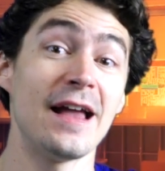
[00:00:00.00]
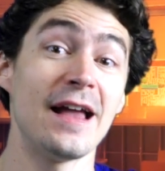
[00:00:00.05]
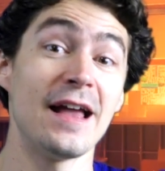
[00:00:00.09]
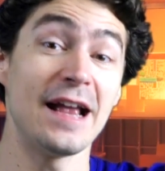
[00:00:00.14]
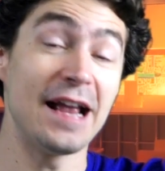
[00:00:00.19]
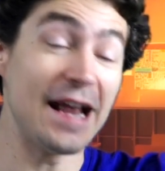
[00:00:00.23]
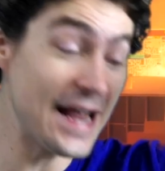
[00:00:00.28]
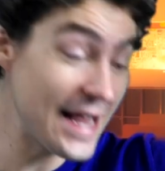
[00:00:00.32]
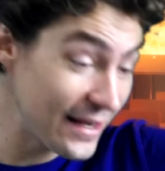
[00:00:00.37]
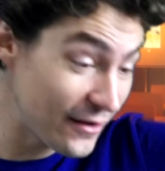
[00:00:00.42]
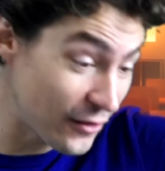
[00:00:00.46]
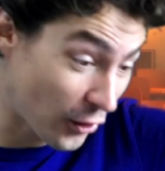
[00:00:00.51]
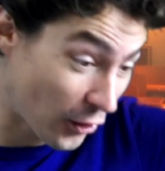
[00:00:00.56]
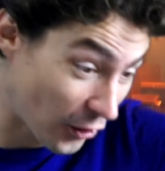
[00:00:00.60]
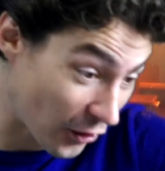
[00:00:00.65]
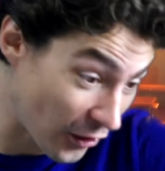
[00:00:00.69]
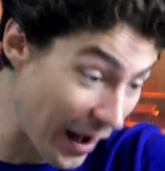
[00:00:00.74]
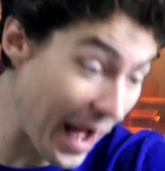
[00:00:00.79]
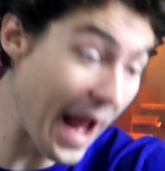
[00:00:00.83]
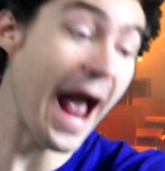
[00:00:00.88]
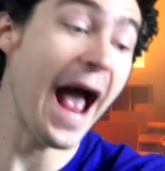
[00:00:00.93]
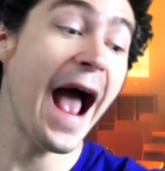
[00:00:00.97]
hit
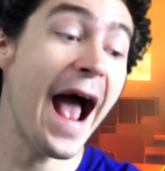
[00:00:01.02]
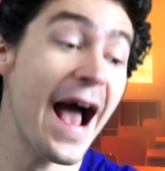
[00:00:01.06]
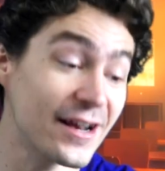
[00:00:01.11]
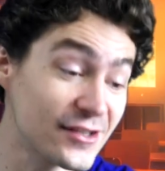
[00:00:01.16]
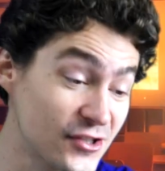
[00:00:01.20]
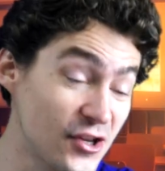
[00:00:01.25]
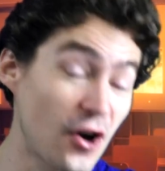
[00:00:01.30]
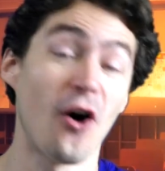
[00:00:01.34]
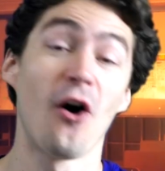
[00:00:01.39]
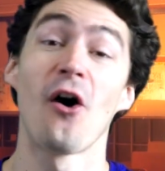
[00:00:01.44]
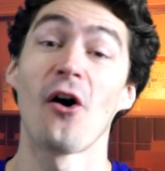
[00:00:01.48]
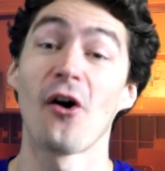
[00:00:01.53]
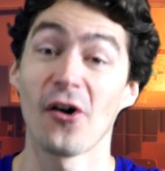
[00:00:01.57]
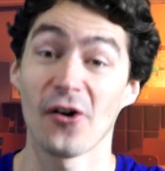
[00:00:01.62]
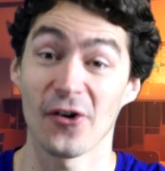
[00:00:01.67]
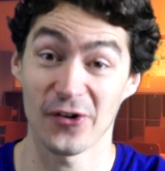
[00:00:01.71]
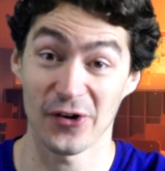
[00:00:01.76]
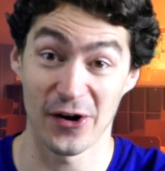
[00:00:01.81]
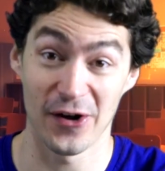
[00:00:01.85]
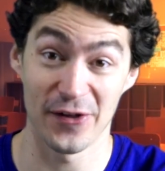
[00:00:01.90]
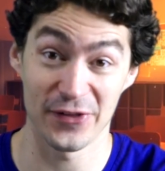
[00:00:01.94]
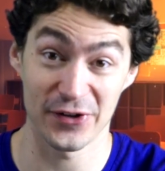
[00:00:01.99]
her ass
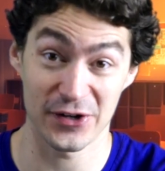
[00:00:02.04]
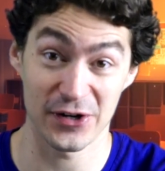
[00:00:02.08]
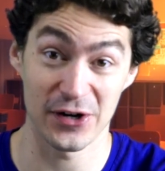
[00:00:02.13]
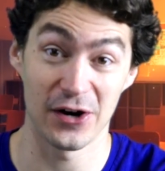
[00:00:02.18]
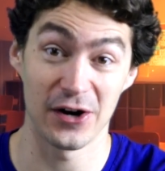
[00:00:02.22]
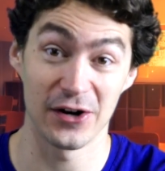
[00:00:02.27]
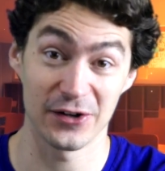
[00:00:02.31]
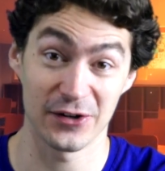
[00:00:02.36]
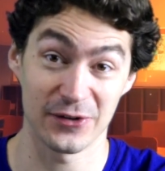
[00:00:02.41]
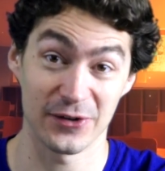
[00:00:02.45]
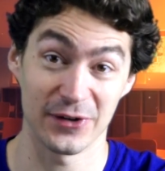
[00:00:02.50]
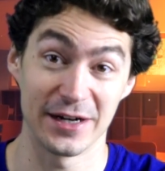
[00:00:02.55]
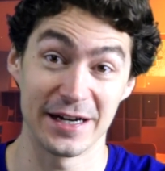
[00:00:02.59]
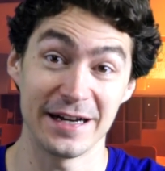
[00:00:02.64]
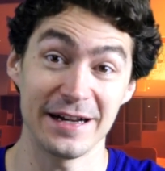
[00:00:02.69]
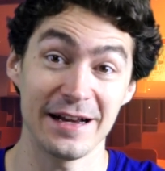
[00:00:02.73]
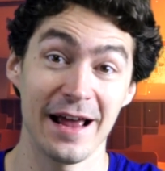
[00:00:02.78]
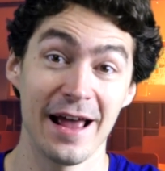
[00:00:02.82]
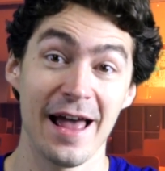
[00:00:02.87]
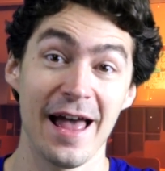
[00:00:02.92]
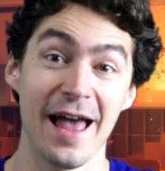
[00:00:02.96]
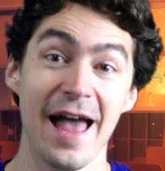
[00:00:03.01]
hard on the
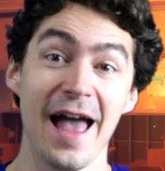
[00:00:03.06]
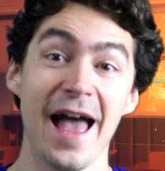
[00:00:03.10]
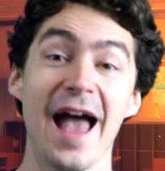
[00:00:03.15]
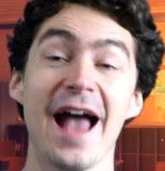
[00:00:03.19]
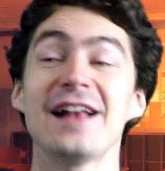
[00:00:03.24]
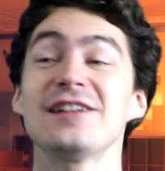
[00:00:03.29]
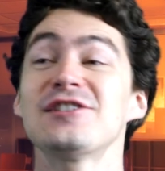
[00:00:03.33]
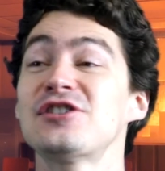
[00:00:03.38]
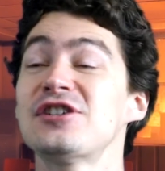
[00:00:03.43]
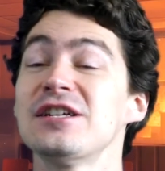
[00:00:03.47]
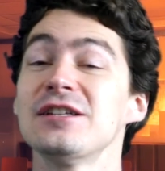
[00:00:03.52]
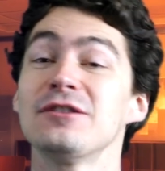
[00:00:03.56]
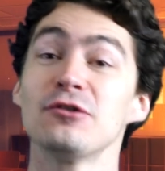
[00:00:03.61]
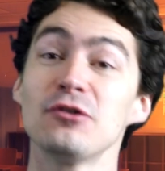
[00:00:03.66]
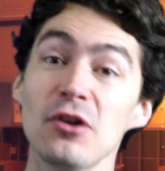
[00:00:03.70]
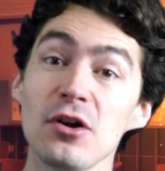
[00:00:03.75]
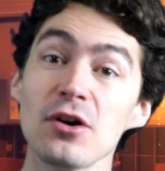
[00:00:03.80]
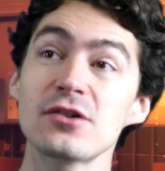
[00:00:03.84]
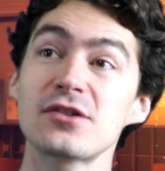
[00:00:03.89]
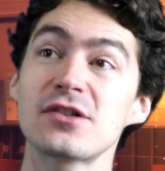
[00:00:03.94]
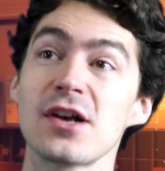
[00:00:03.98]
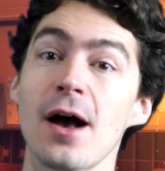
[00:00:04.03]
concrete, and she
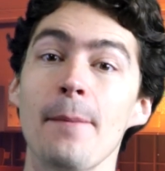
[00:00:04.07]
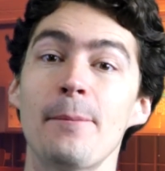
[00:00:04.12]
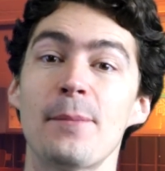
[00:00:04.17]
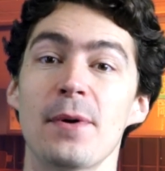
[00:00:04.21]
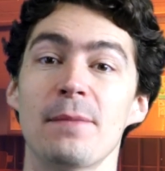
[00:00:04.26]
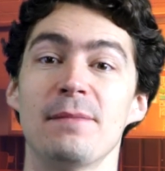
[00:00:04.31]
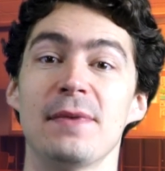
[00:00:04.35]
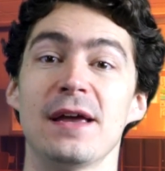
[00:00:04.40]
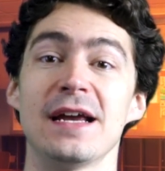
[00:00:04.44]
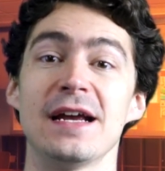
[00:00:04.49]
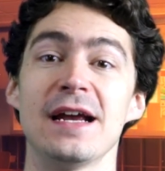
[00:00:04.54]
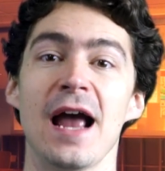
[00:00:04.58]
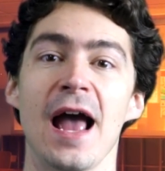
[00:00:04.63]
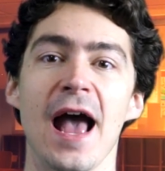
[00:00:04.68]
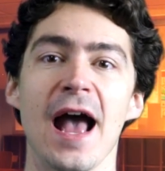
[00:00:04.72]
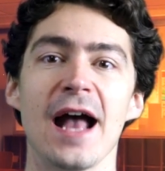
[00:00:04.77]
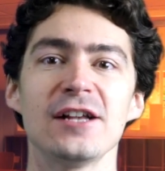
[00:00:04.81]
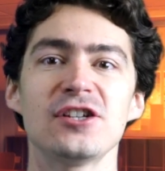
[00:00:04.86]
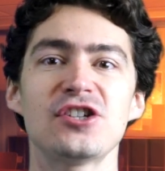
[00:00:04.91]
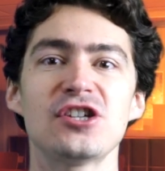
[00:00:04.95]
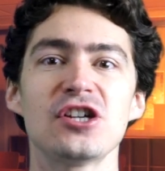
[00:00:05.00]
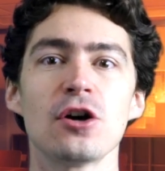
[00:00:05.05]
looks up at me
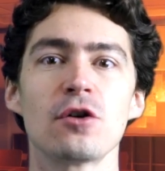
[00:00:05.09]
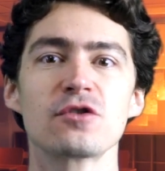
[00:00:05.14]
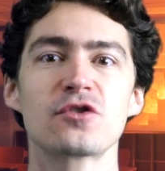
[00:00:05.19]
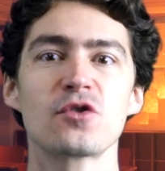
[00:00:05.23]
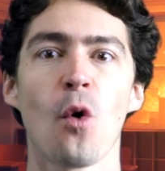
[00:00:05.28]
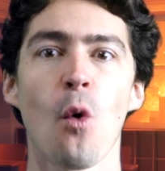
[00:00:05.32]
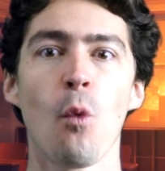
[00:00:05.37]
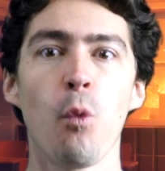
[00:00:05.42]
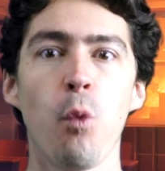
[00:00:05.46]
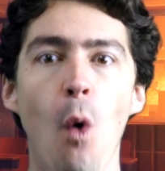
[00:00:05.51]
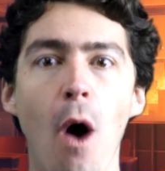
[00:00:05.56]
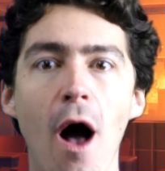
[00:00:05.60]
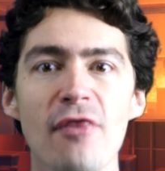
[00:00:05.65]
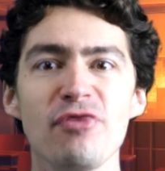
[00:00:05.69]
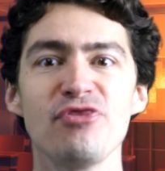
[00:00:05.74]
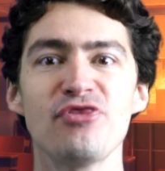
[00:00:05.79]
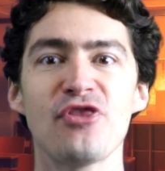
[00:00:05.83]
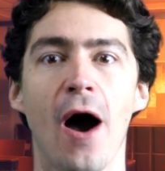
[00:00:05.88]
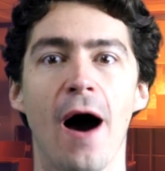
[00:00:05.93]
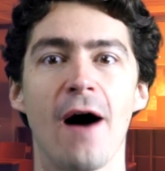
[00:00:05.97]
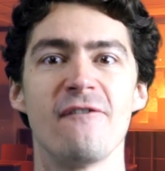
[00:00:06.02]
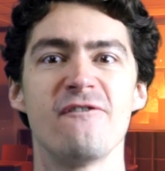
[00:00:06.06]
and she goes,
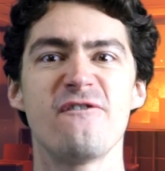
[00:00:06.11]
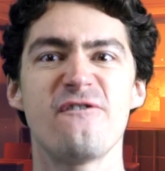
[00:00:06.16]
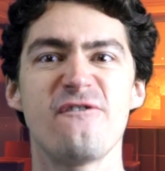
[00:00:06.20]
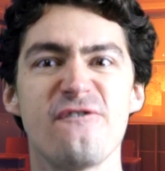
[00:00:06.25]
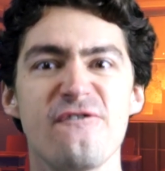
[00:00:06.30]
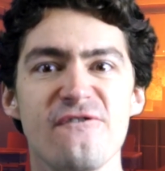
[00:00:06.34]
What the